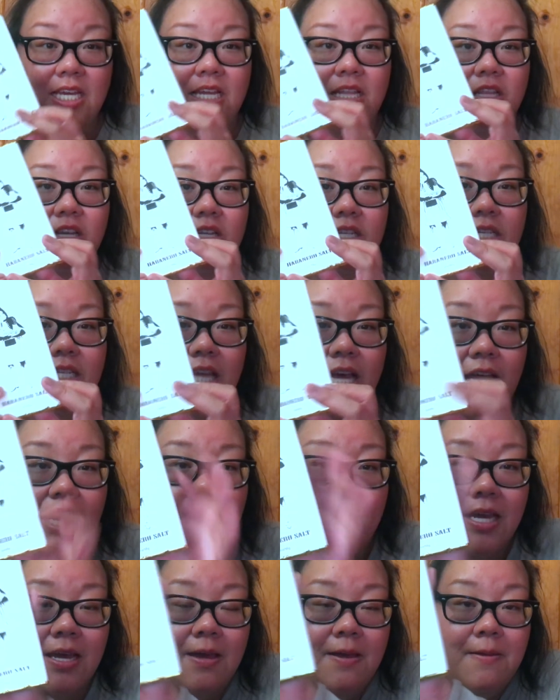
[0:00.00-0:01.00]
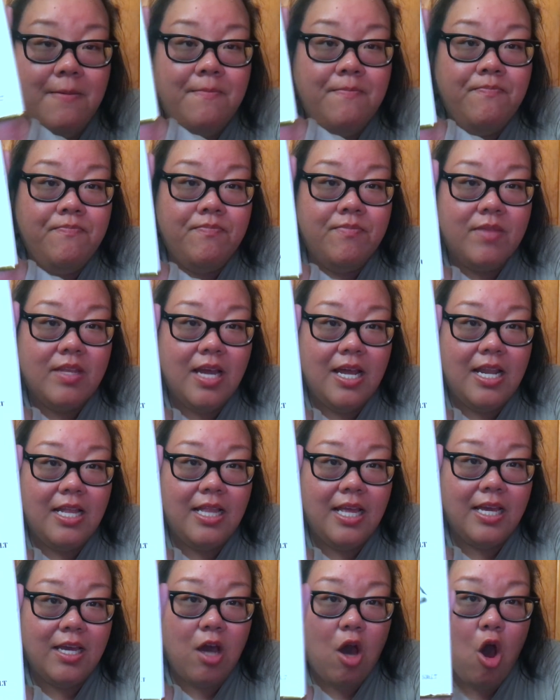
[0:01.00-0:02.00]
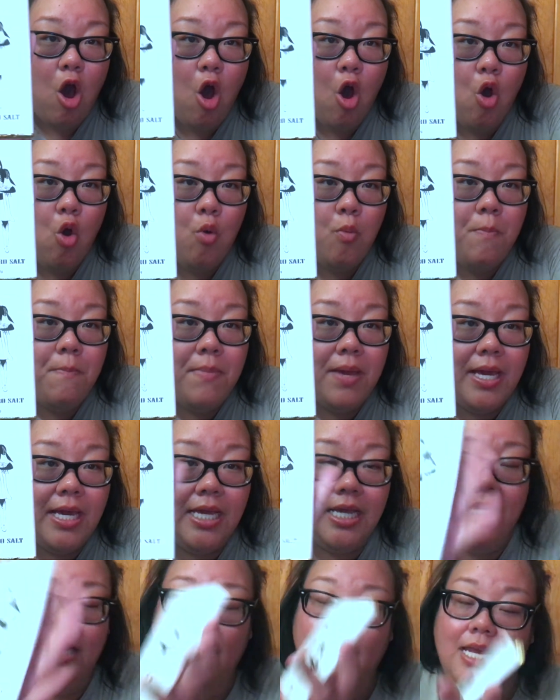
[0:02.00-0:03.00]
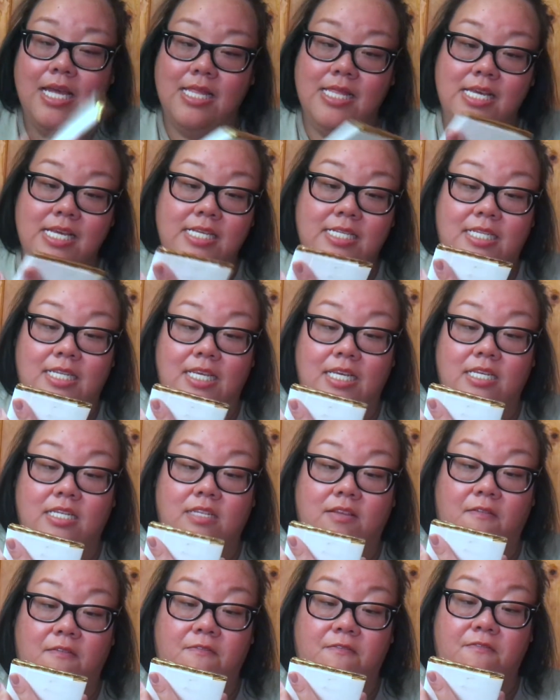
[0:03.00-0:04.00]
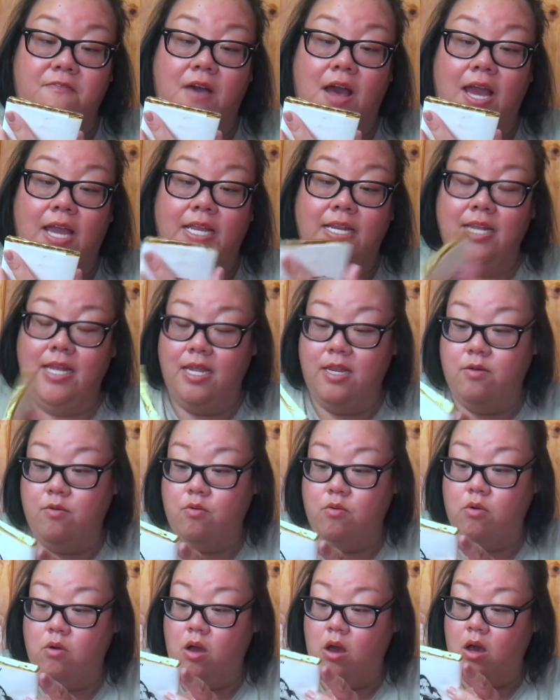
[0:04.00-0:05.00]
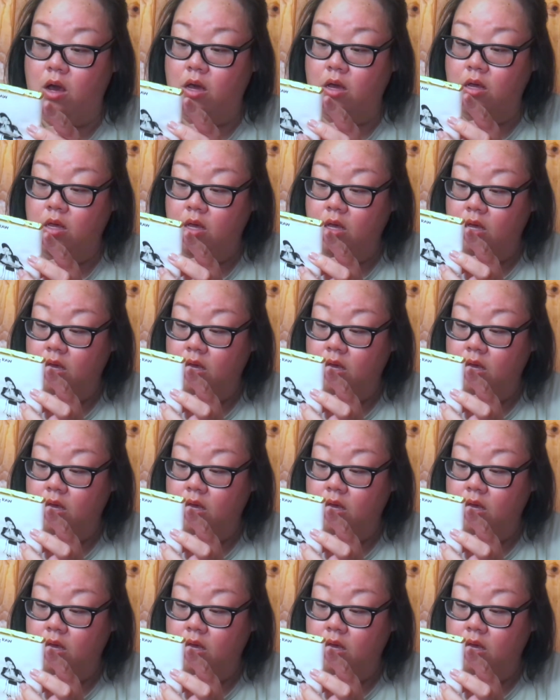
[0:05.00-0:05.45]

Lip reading: It looks like kind of like homemade, and this is fine and raw.